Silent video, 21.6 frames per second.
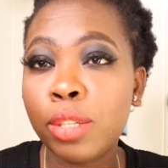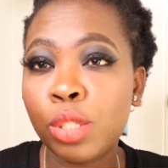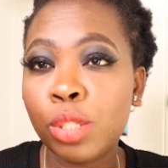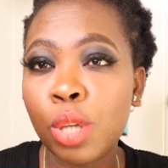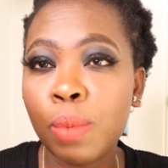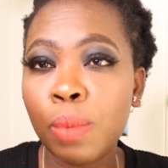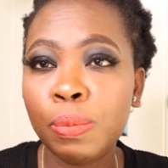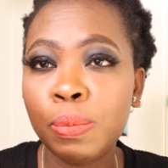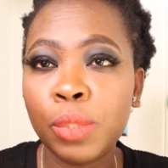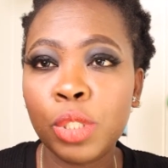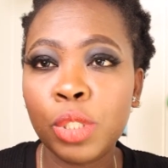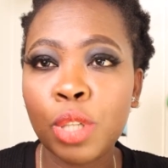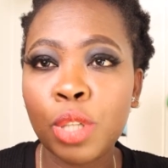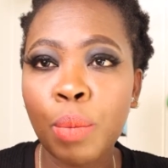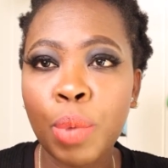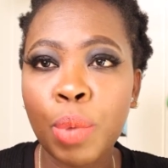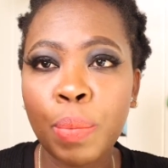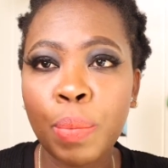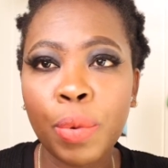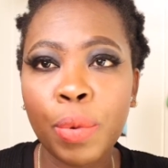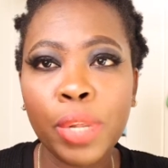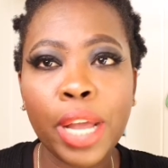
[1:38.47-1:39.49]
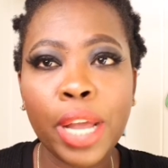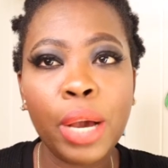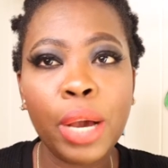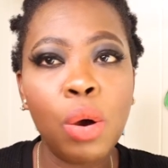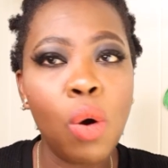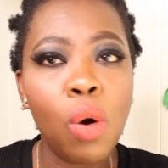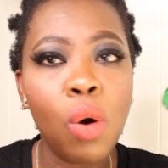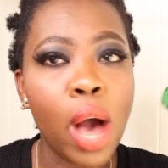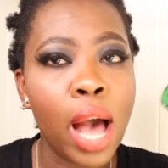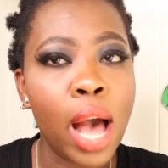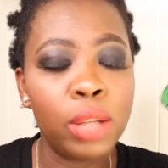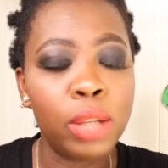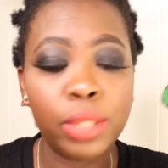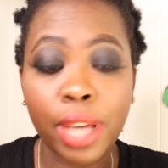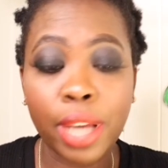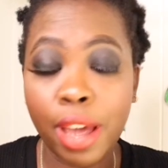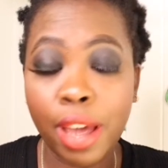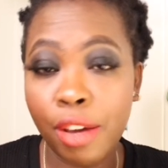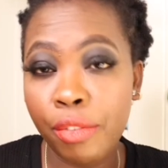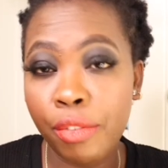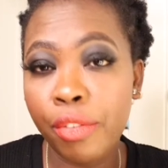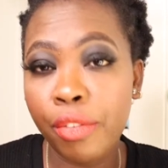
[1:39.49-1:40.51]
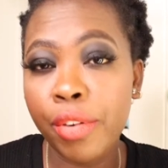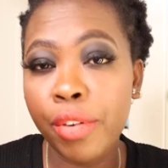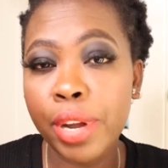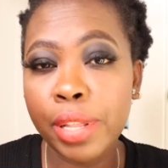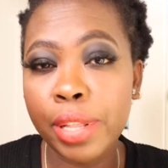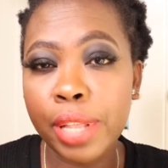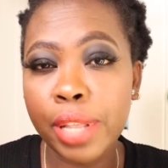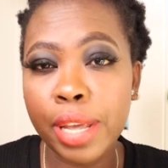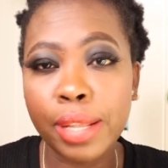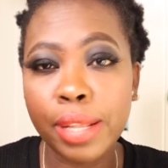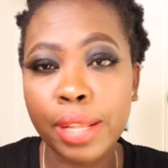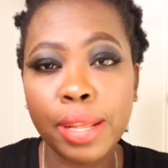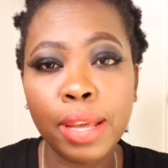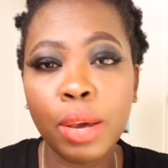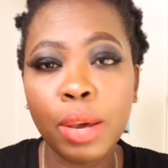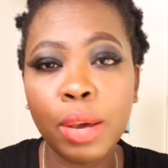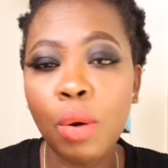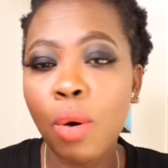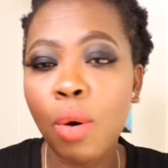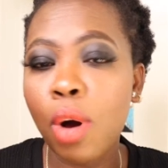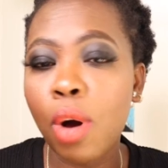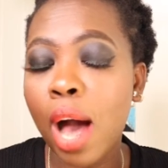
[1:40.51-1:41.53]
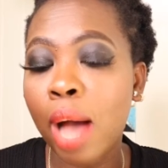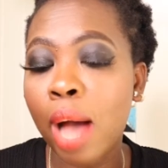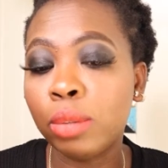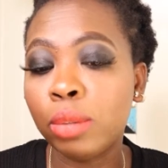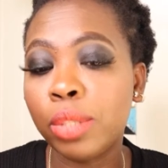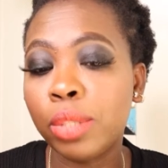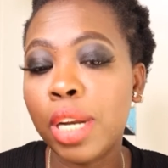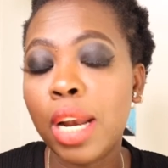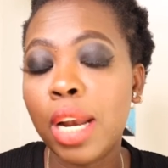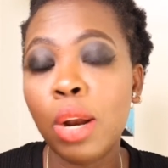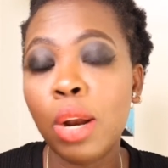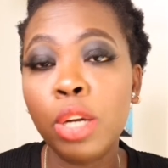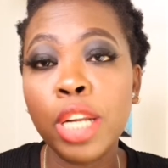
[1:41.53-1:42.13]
some people, they go out every day, they go out, they